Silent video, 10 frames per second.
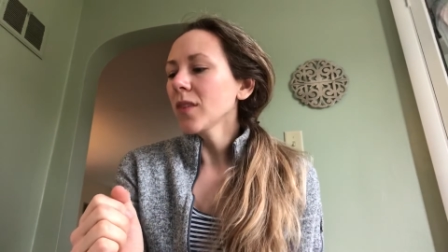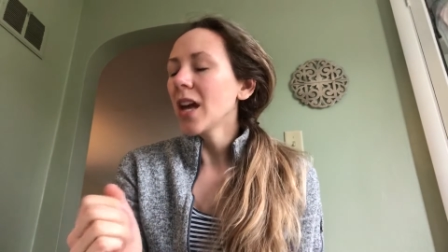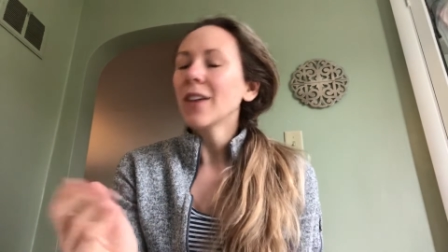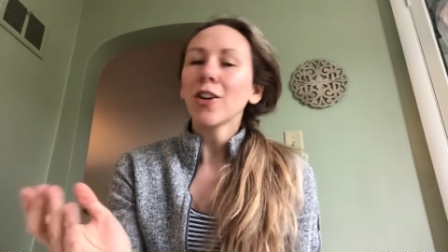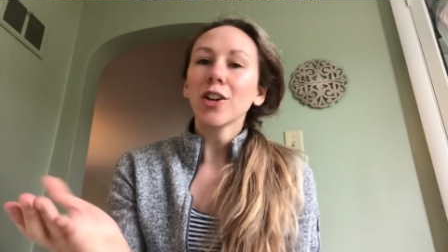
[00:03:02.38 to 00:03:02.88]

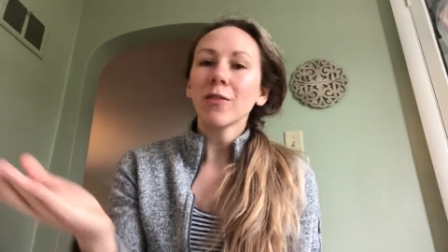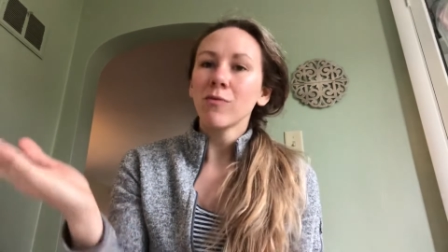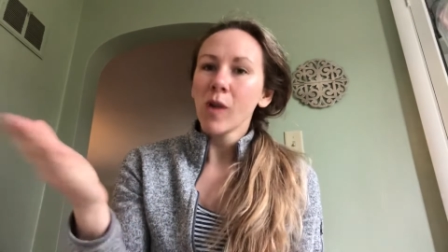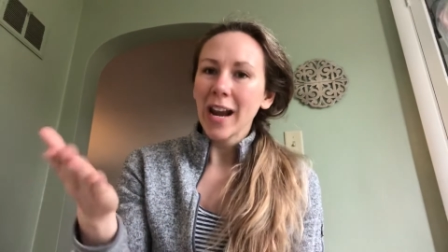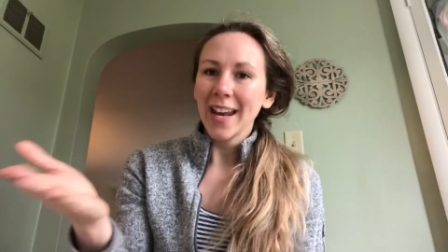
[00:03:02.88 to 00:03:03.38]
And I've heard of
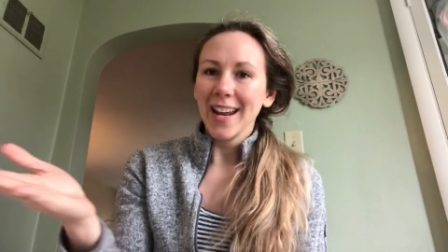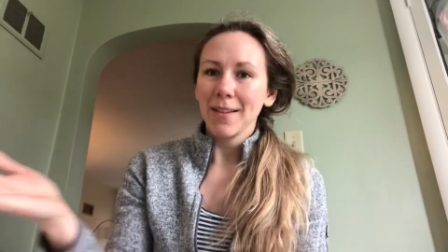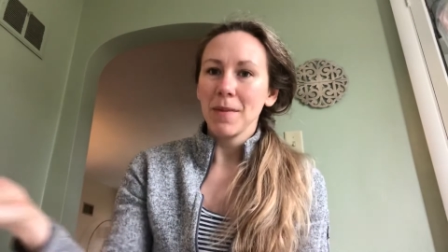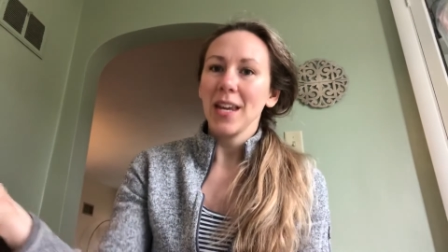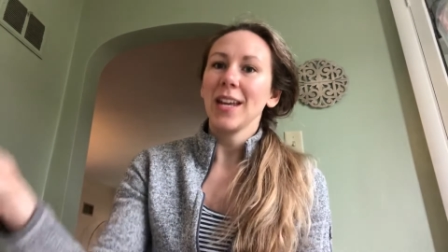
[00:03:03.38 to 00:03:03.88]

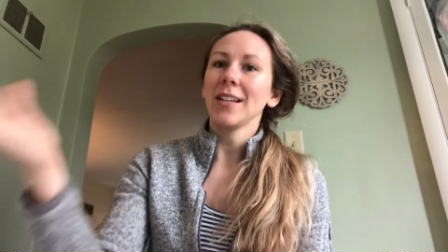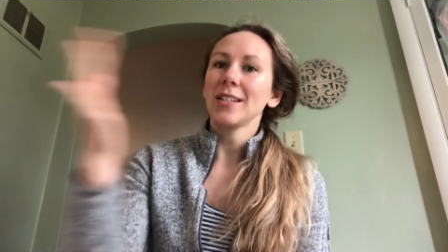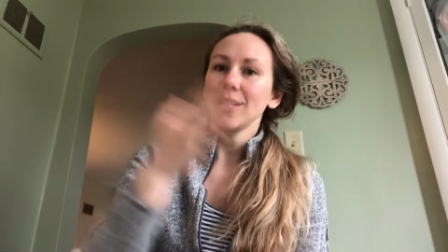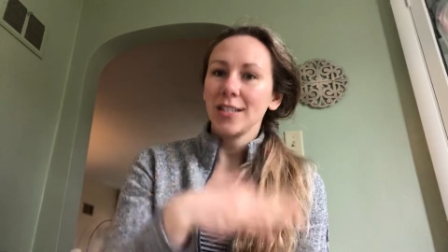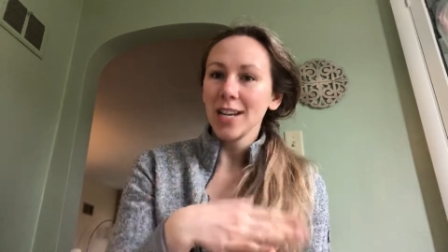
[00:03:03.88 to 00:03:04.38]
waning meaning
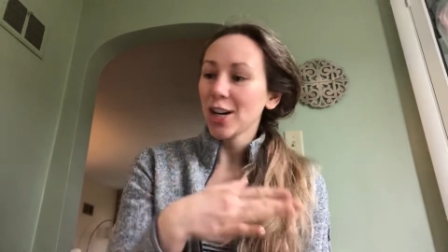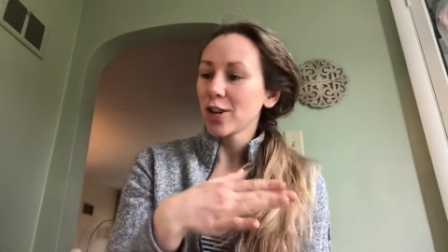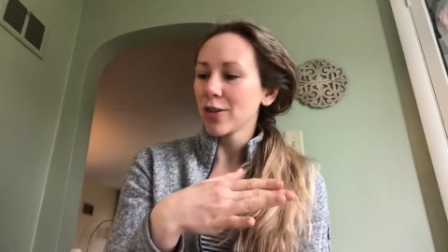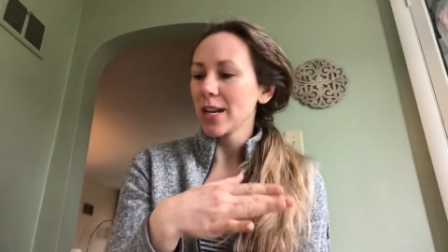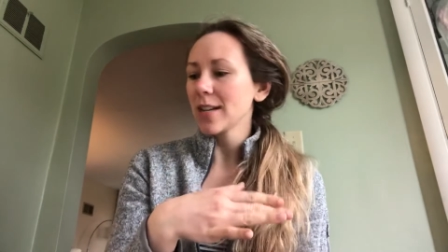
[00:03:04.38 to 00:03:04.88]
to
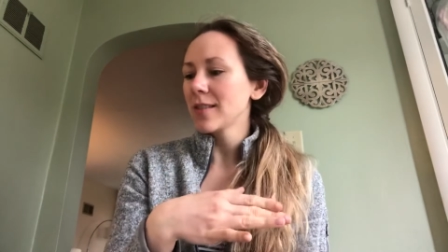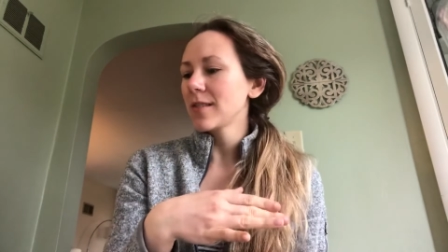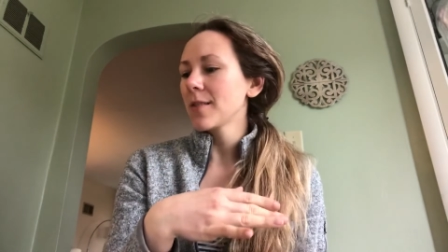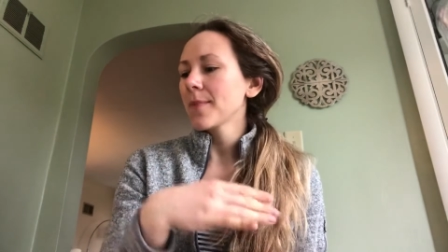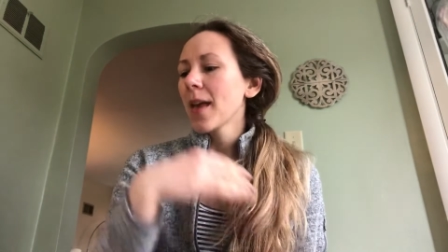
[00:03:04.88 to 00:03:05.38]

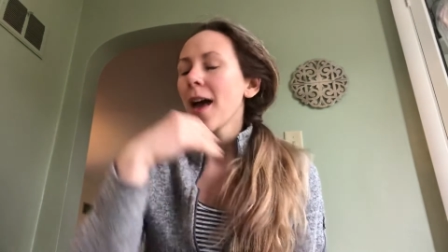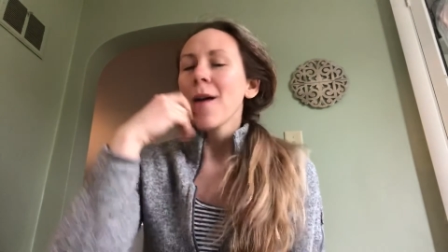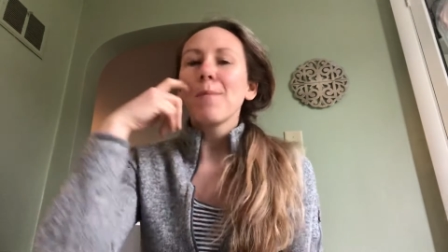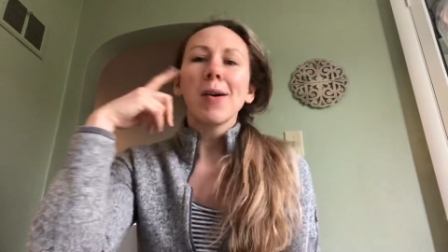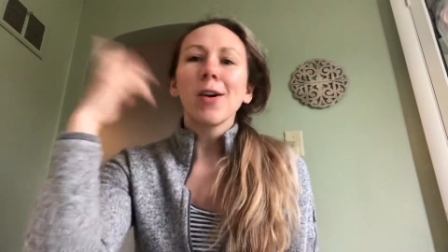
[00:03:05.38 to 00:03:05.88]
decrease.
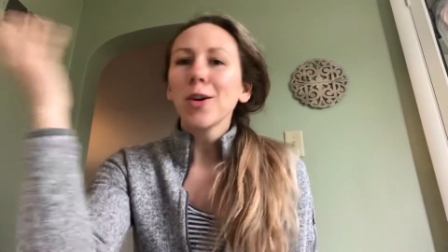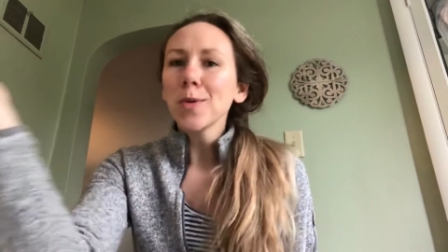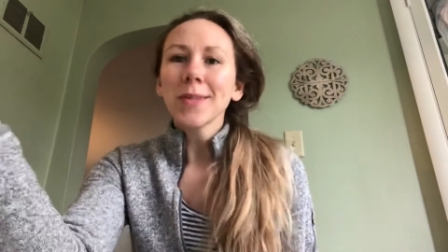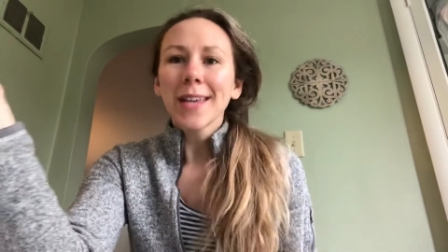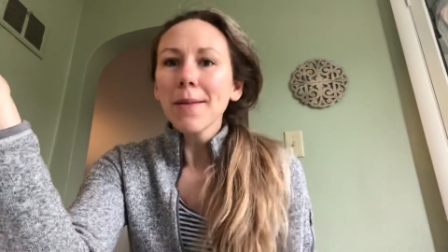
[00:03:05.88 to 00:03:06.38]
But
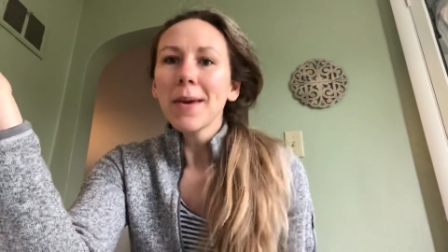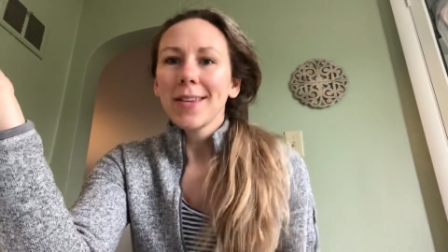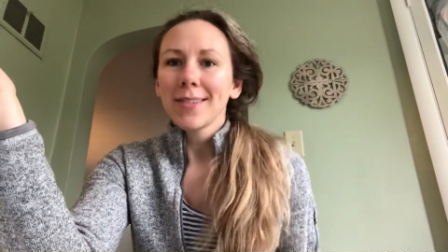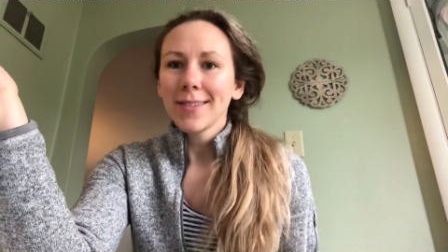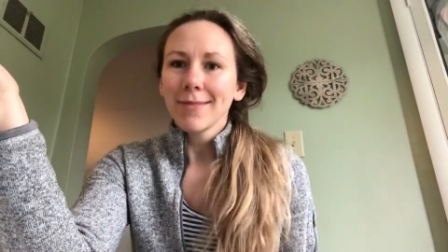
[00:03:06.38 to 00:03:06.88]
who's
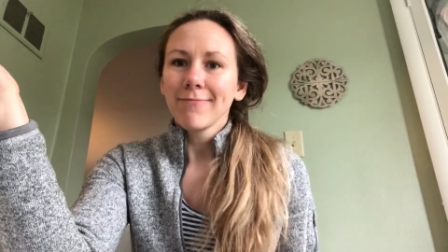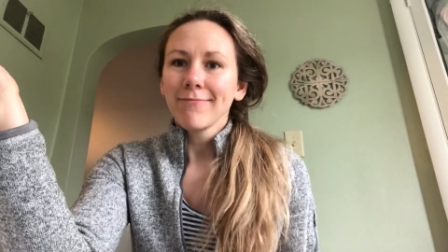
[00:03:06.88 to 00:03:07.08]
gibbous?